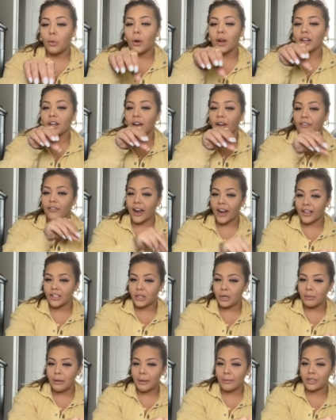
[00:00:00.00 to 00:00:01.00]
where you're invited
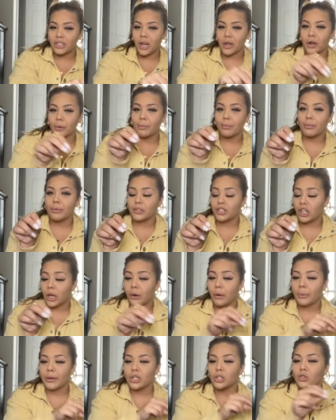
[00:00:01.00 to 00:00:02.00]
to a baby shower,
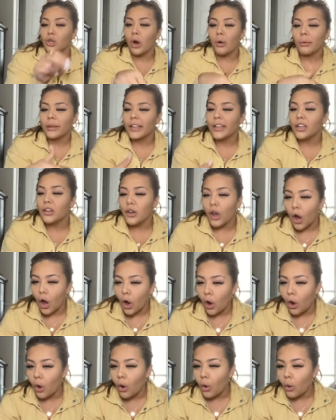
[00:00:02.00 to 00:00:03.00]
shower, but you don't really
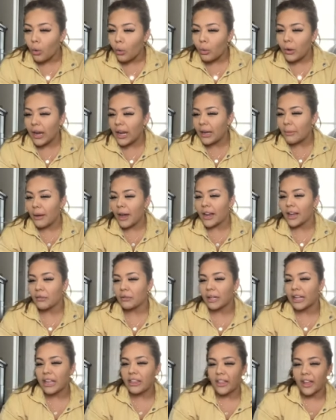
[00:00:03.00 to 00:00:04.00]
know anybody
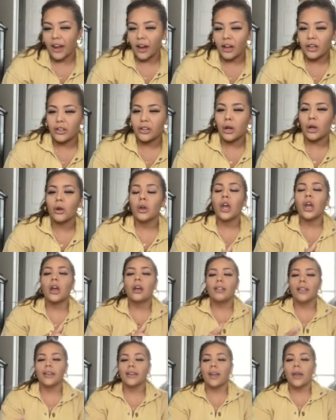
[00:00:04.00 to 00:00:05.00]
really there. You don't
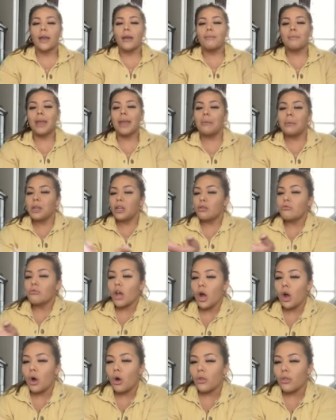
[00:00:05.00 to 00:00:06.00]
like maybe you
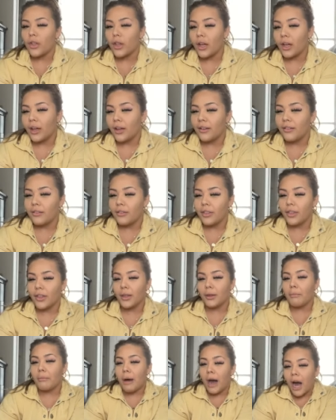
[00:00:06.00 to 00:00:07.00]
know the
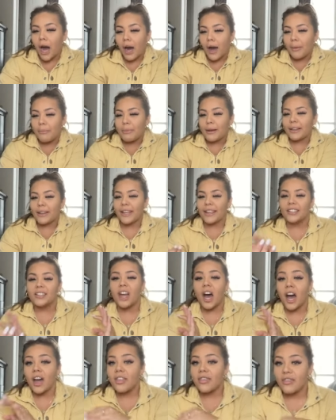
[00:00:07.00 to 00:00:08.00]
the mom, but like
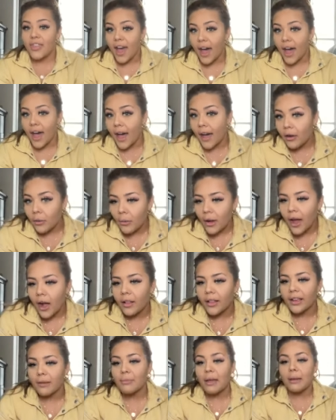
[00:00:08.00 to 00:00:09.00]
not that
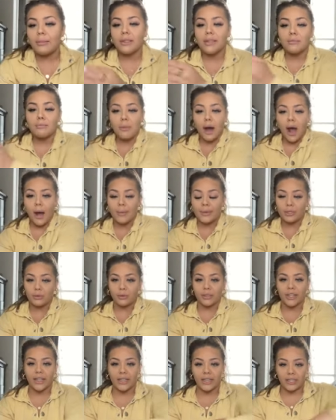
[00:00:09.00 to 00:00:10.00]
well. Like maybe the mom is
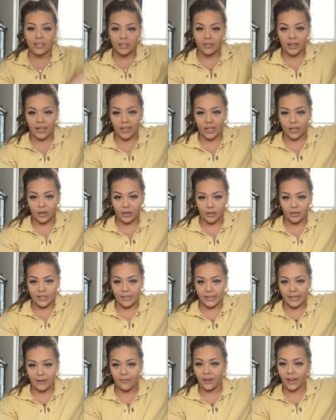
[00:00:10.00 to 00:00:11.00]
related to like your
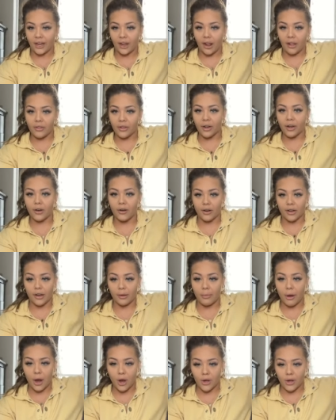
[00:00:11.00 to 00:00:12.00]
significant other or
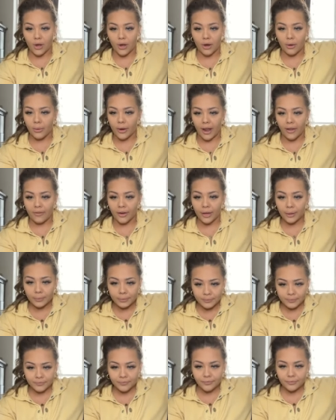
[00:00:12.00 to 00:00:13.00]
your partner or
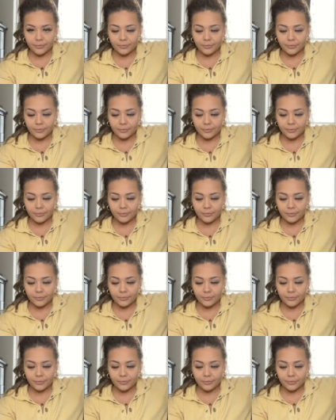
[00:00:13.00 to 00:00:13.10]
whatever